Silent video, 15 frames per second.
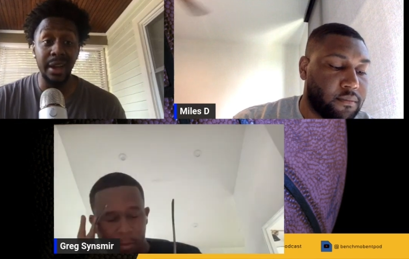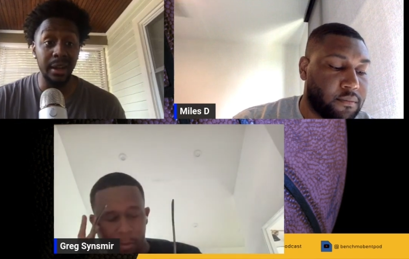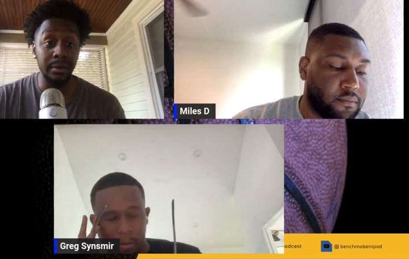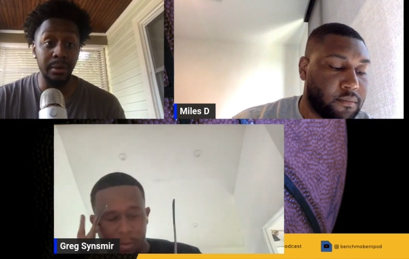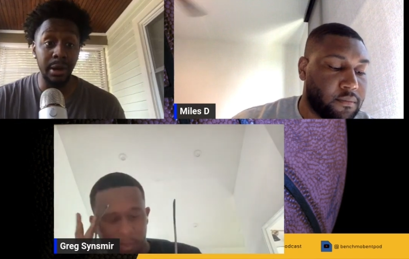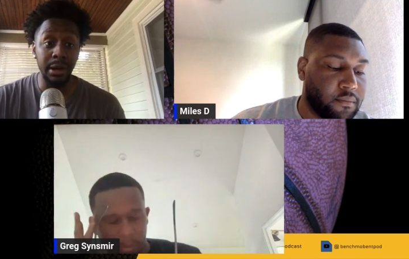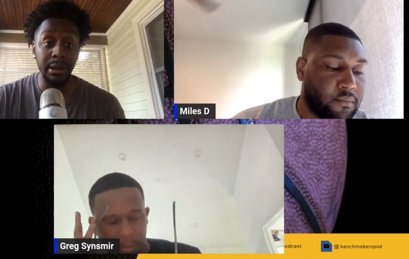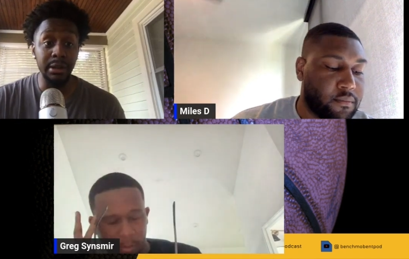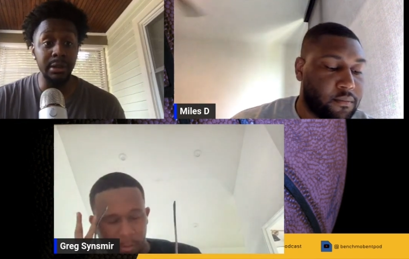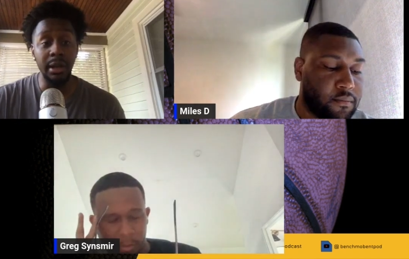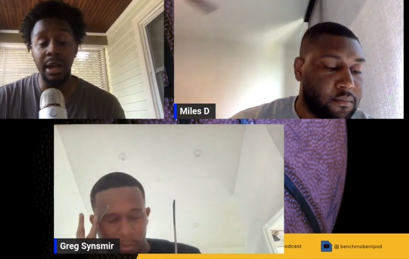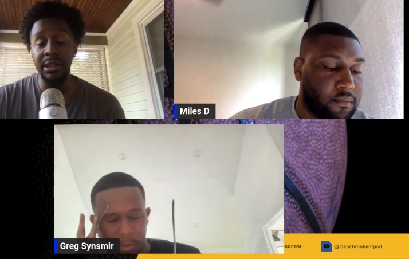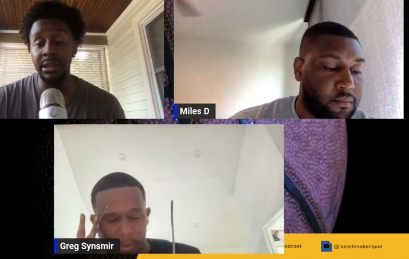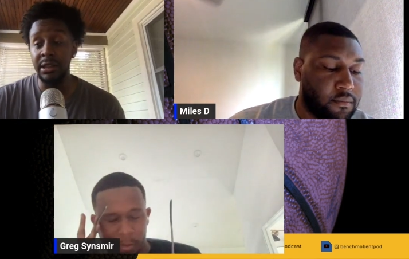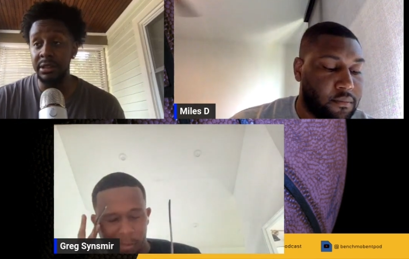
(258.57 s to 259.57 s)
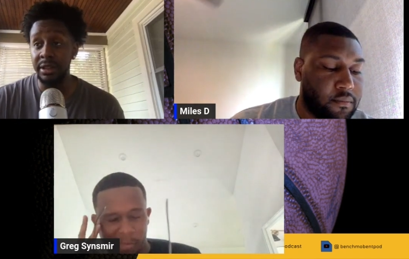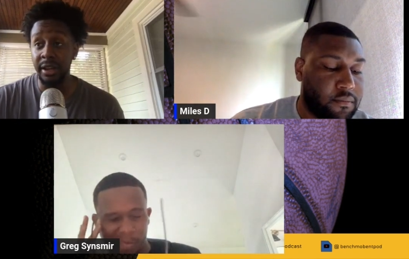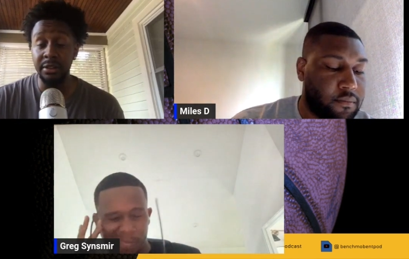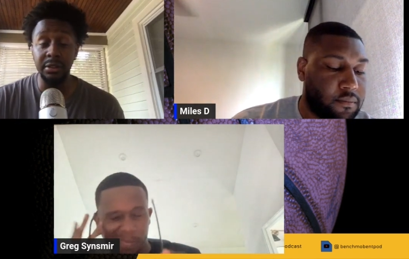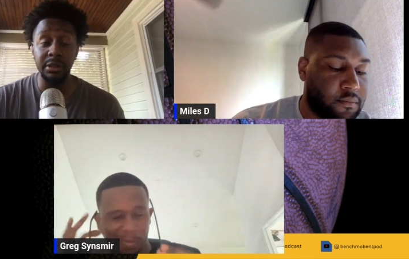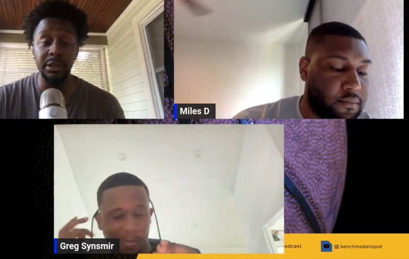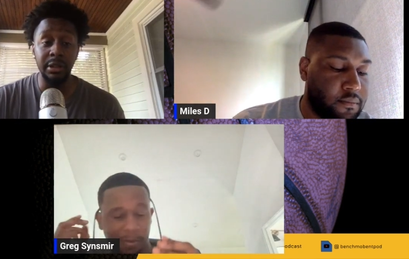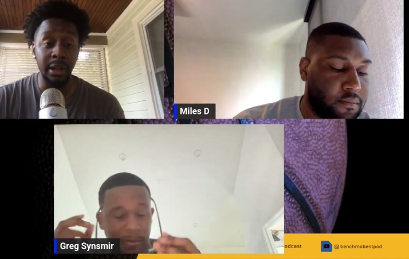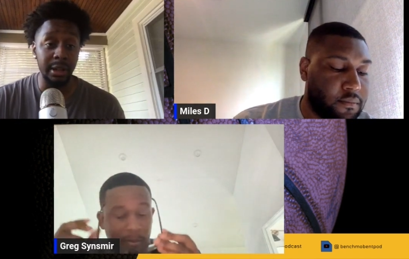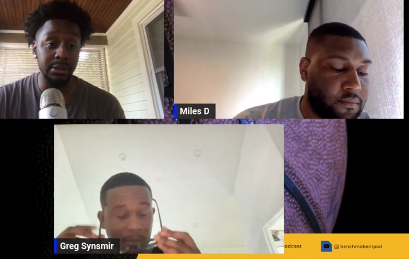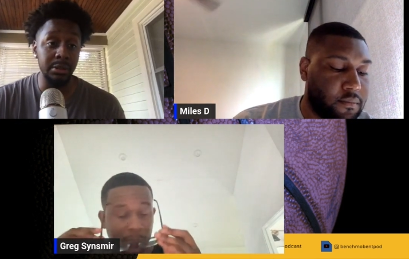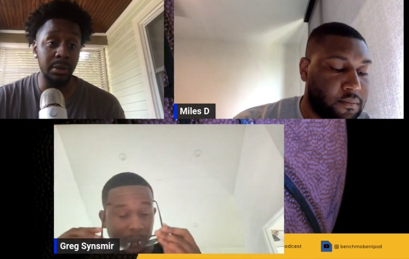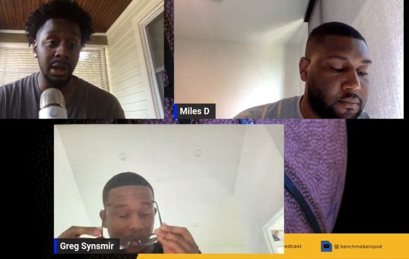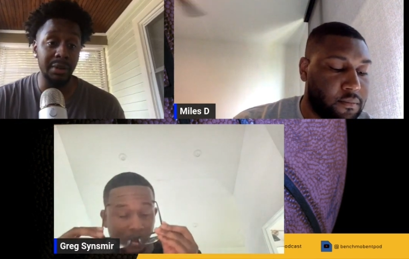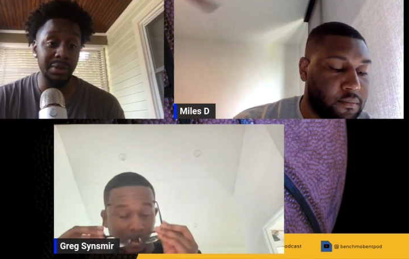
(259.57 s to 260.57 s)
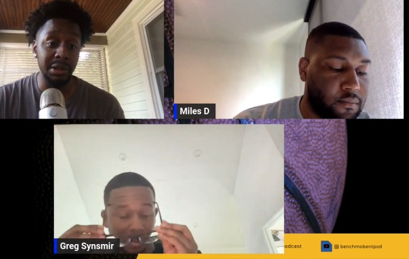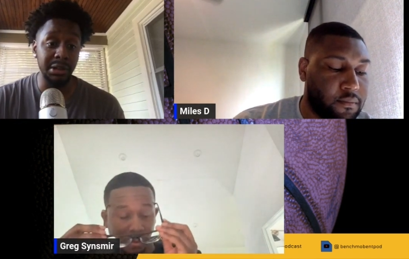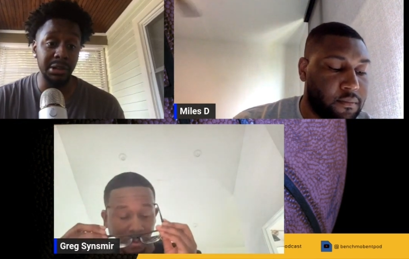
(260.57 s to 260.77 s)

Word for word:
Speaker 1: that right. I think Dalton Knecht's gonna have a